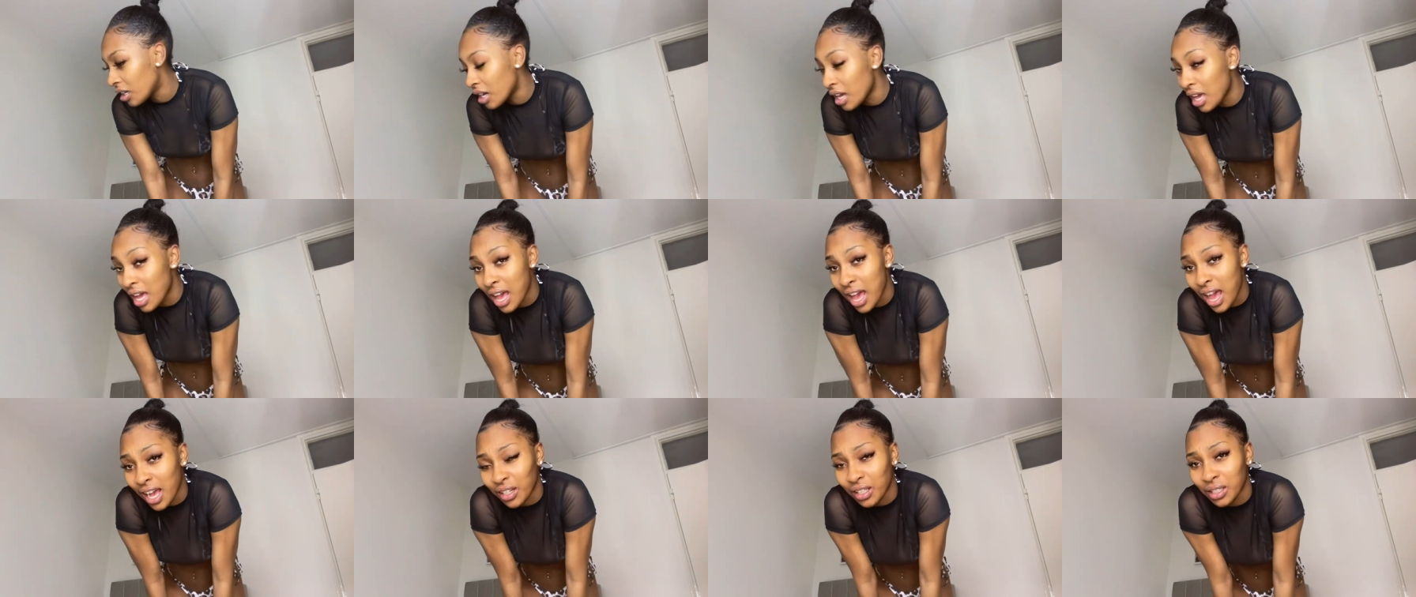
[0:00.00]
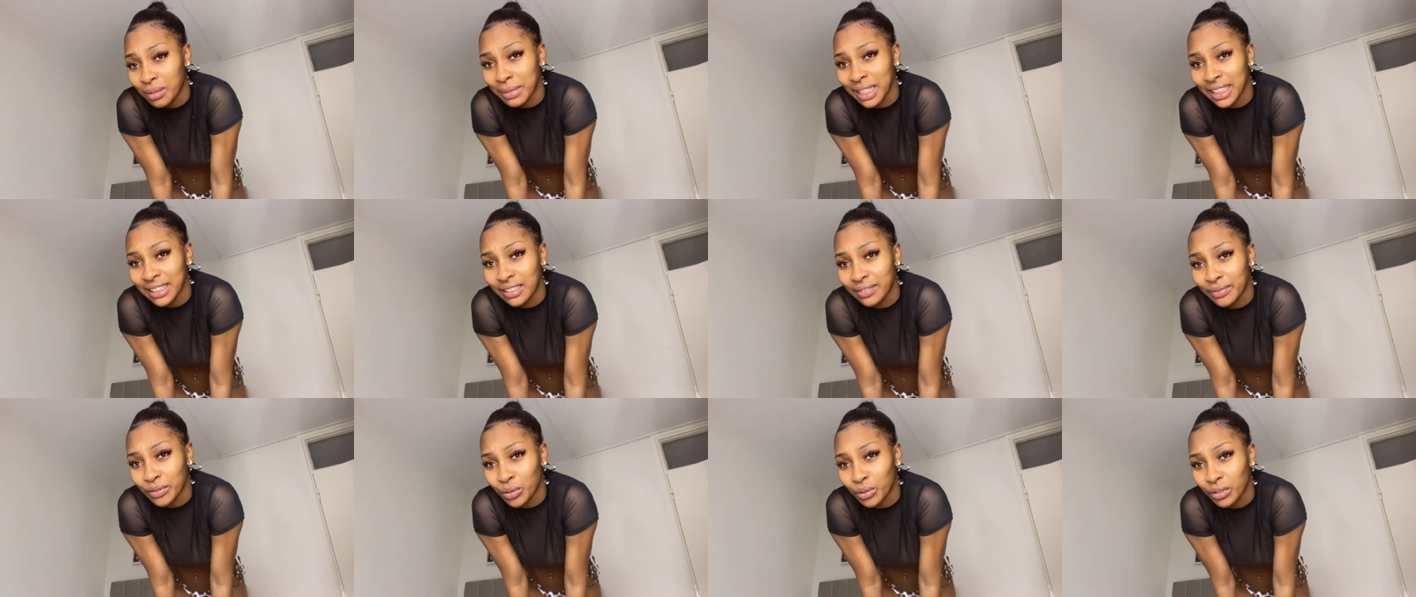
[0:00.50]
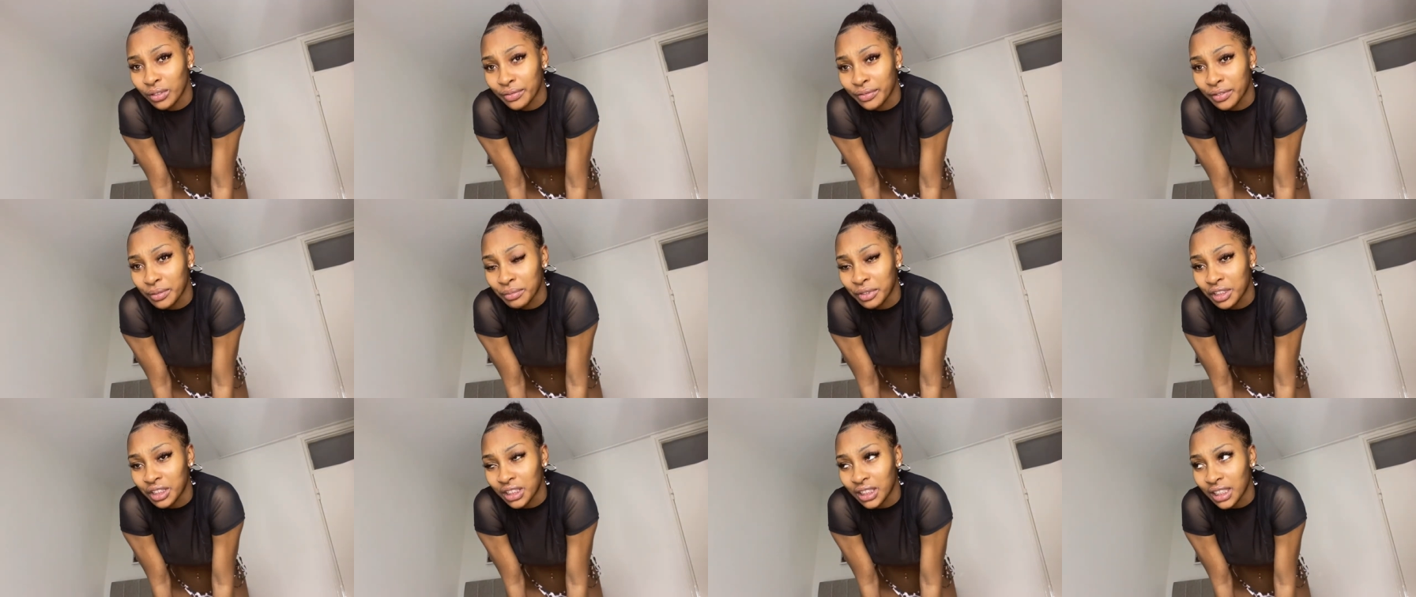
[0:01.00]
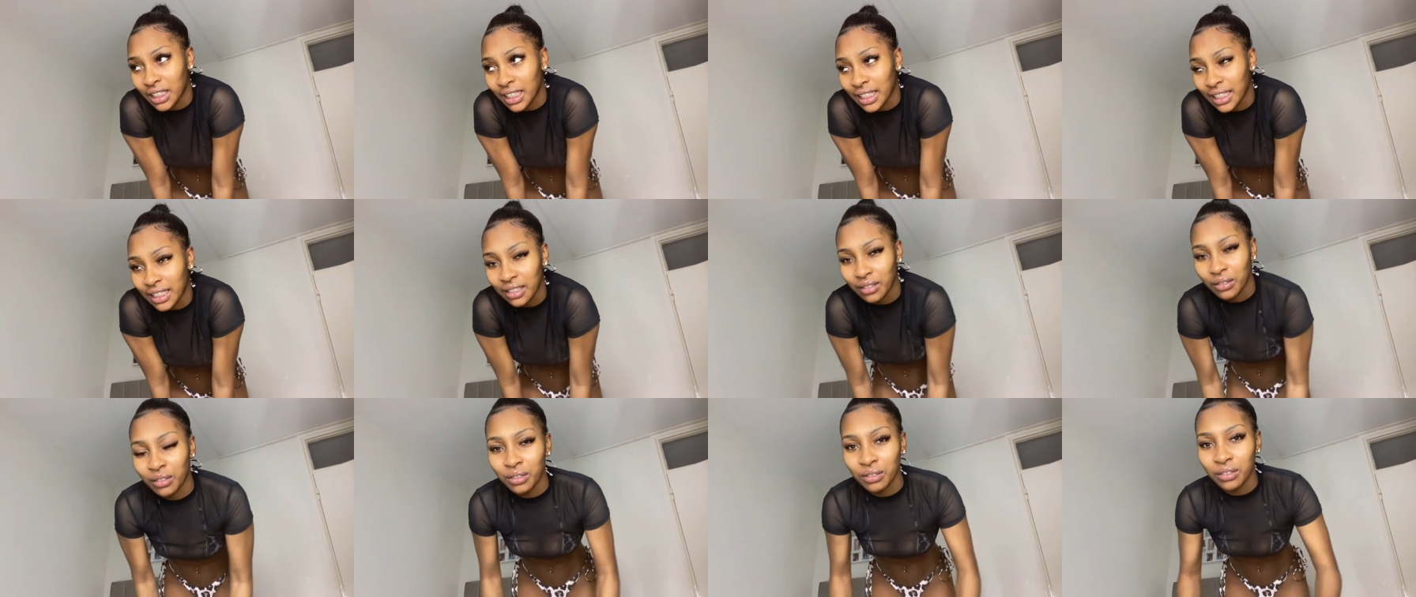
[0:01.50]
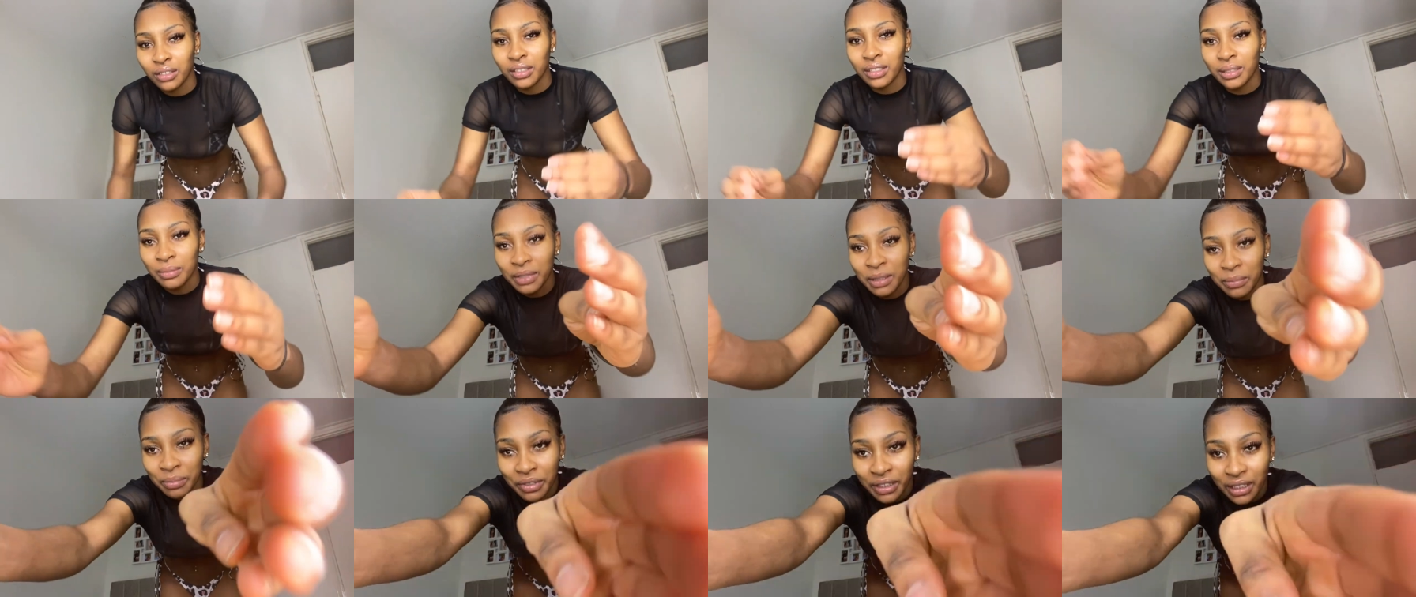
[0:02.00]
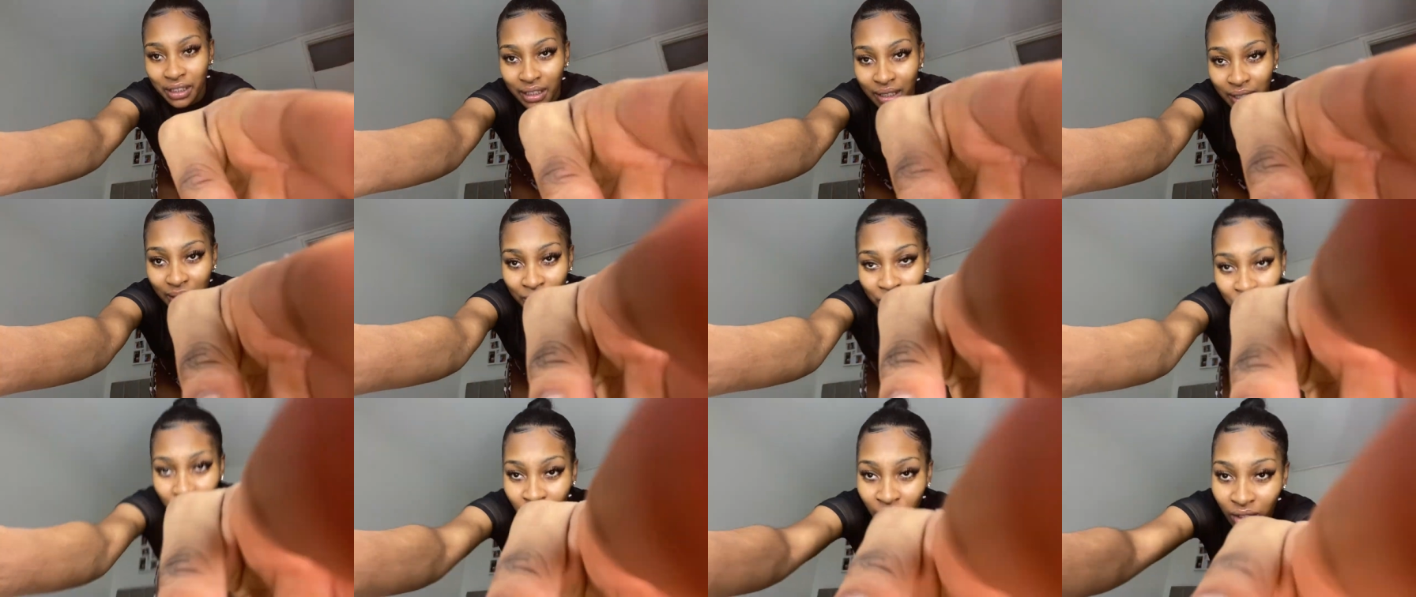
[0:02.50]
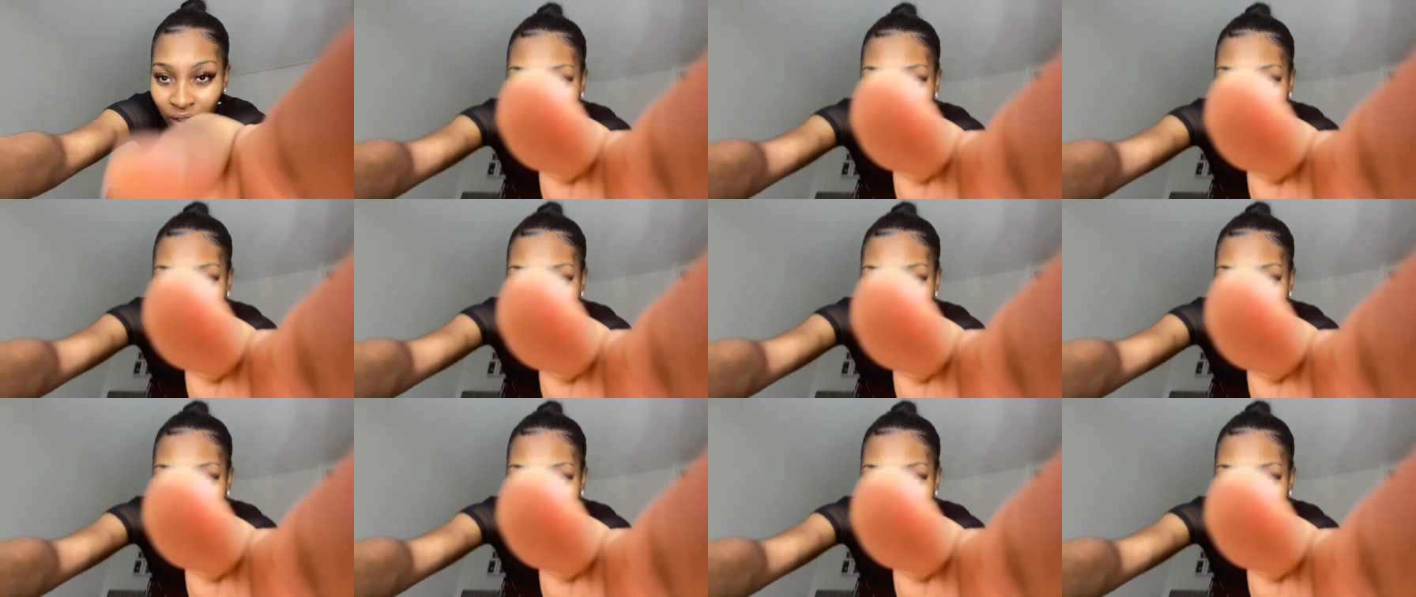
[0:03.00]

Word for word: I got a massive order from Shein. Hold on, let me bring the camera